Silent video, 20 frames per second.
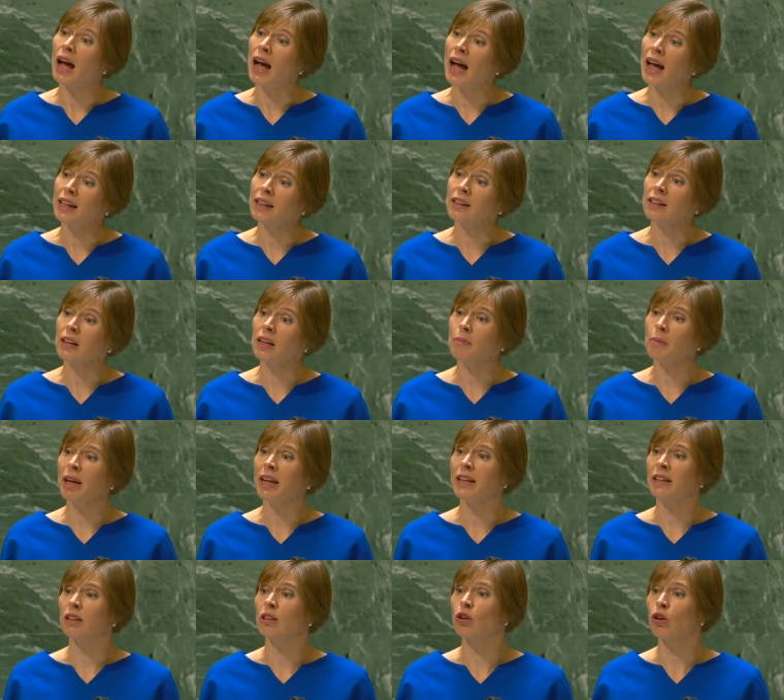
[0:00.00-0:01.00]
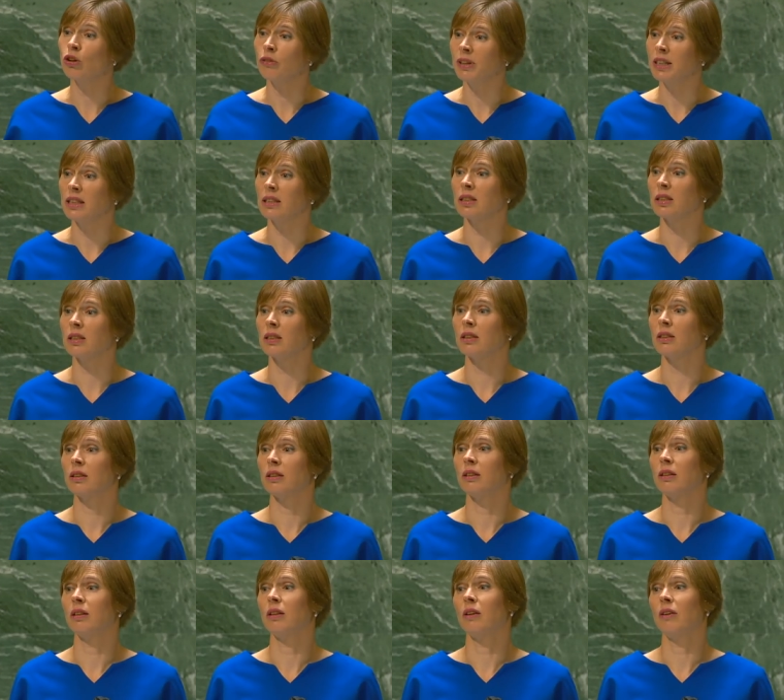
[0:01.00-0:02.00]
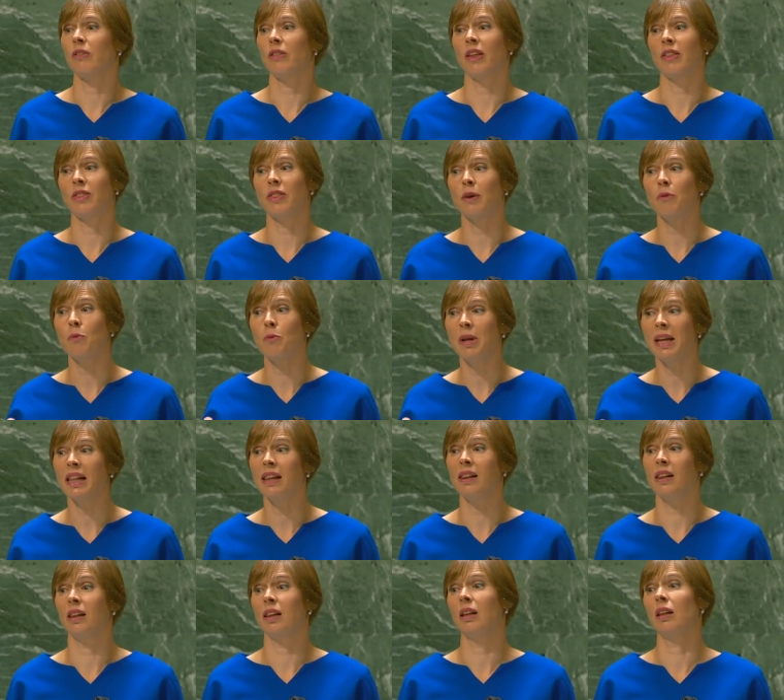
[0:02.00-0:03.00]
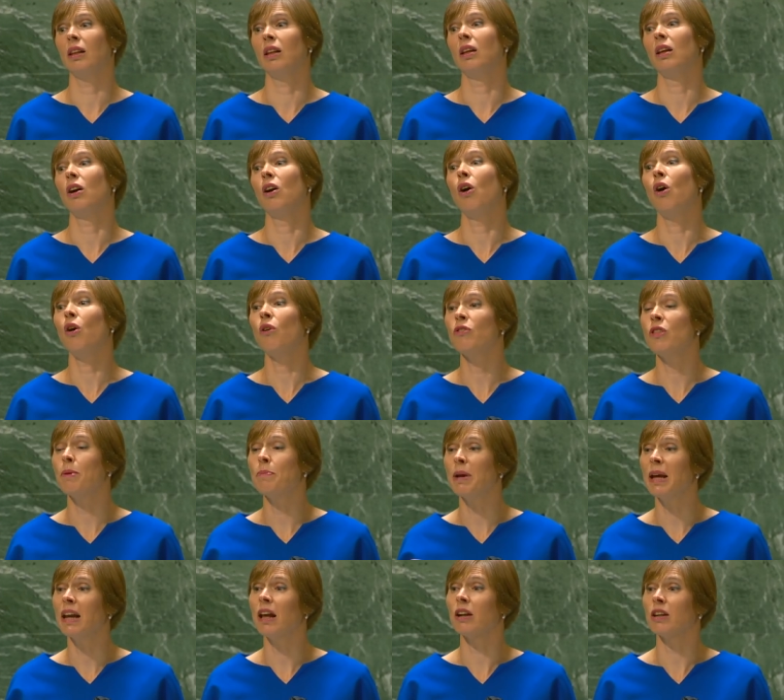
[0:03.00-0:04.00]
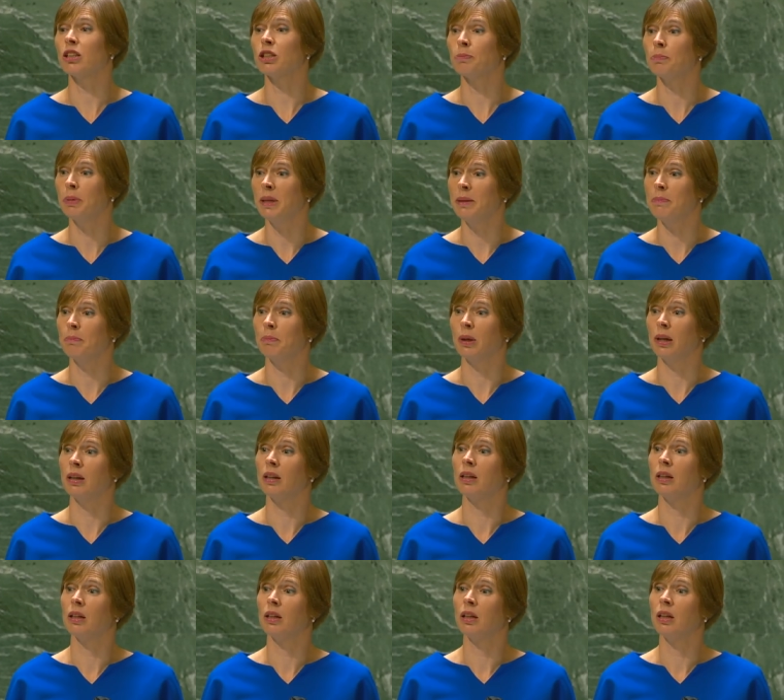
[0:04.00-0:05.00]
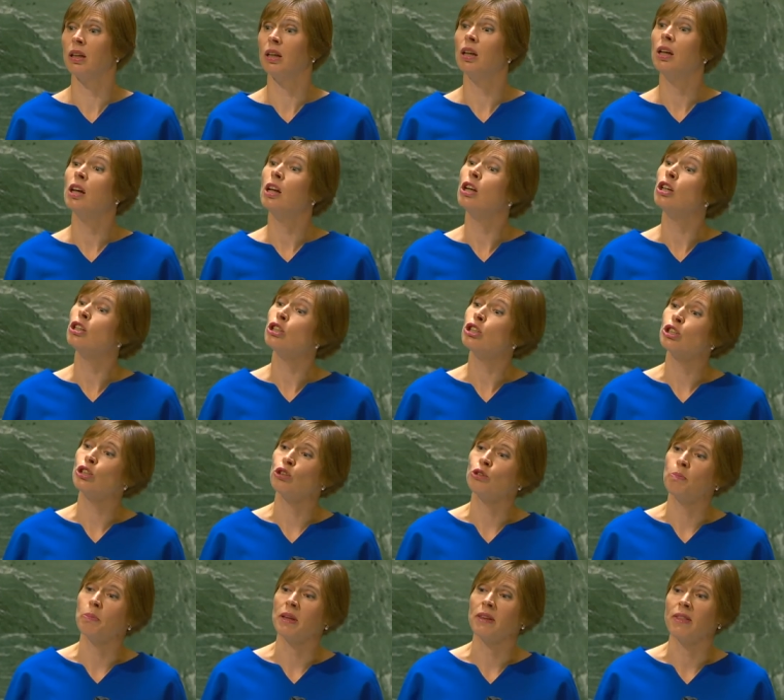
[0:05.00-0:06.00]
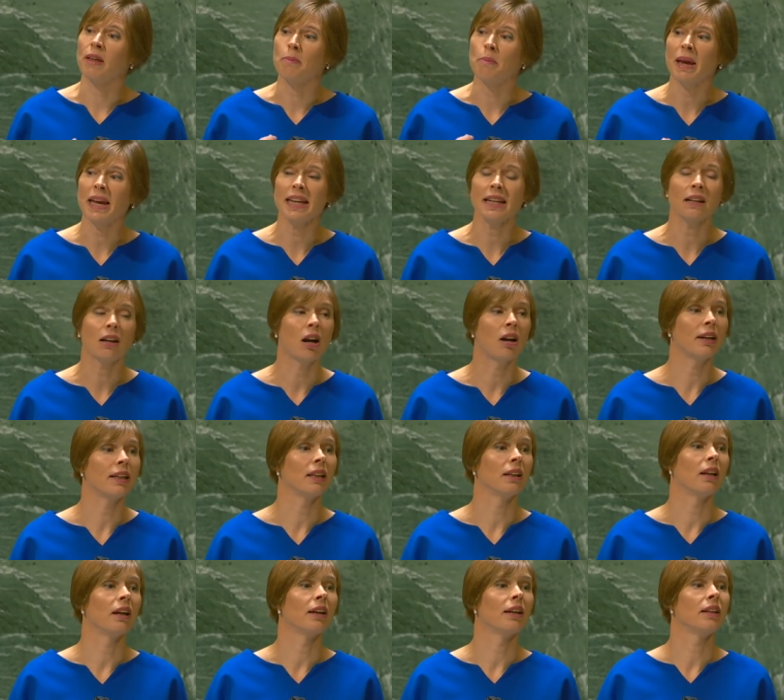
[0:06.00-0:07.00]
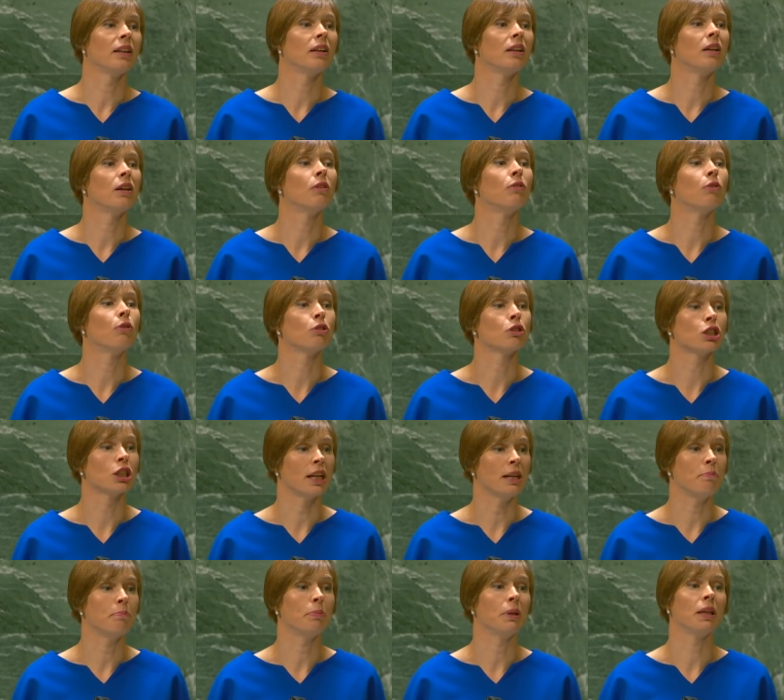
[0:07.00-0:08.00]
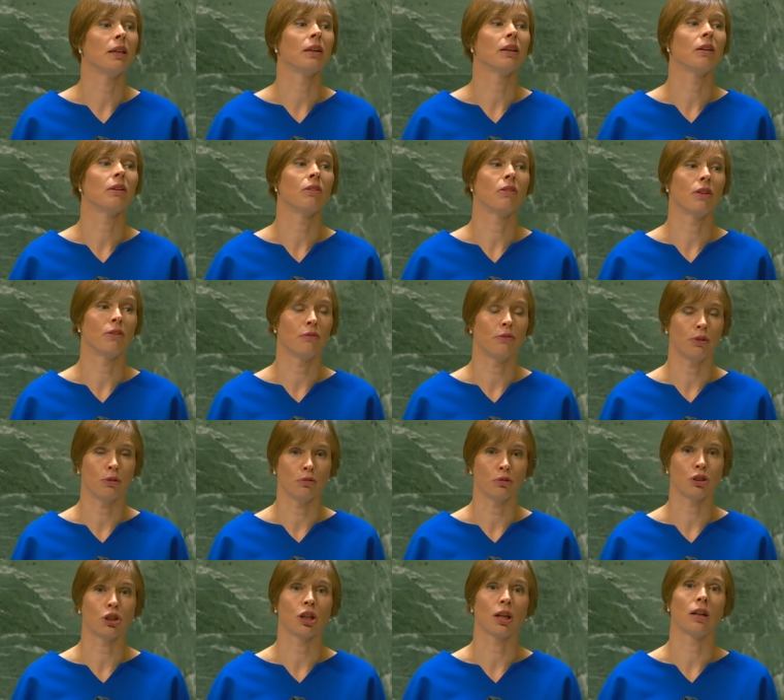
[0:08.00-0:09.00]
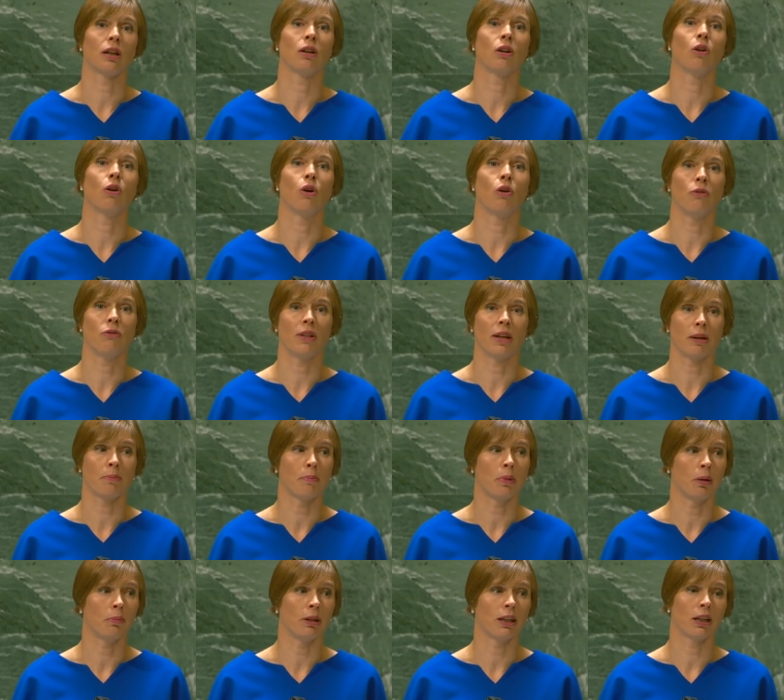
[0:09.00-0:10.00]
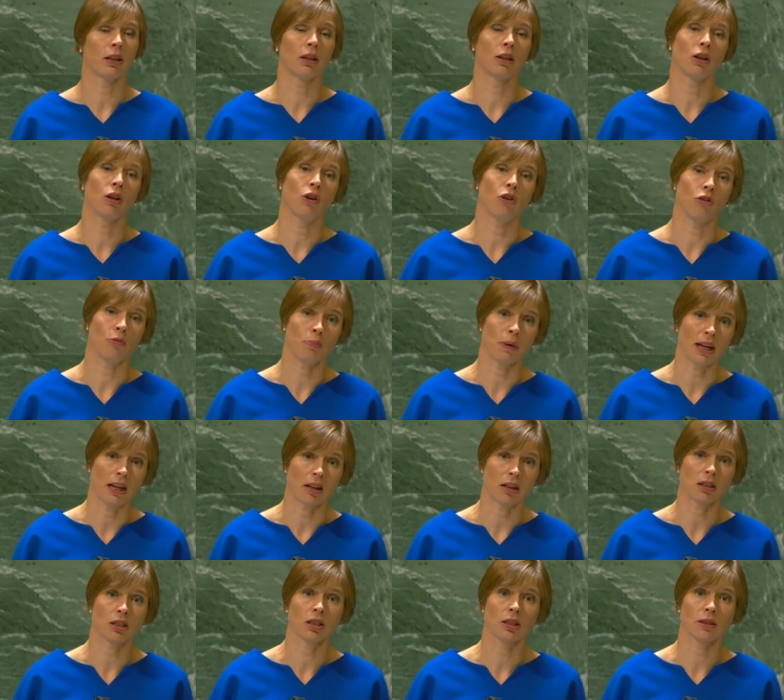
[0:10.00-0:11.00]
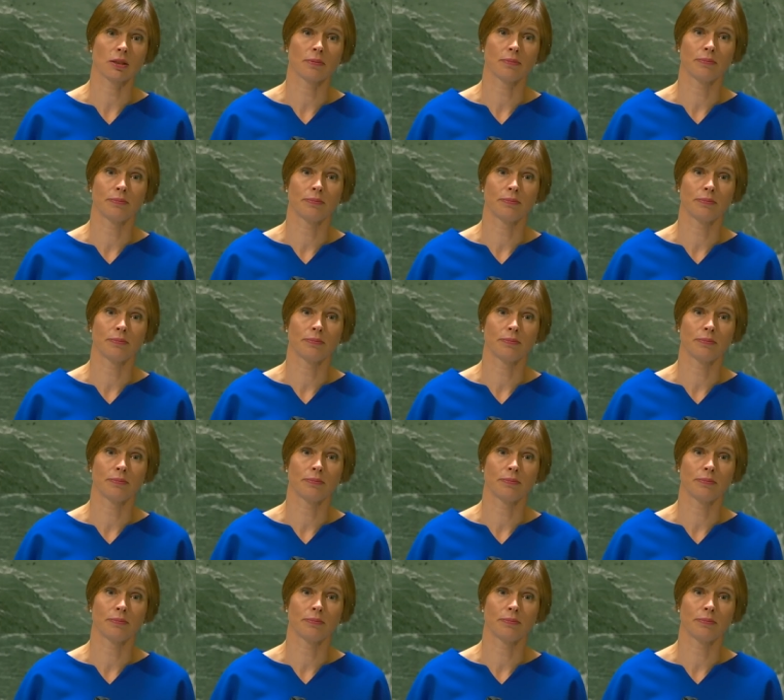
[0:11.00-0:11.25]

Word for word: and remain convinced that the will of the Belarus people should be the main guideline for shaping the future of the Republic of Belarus.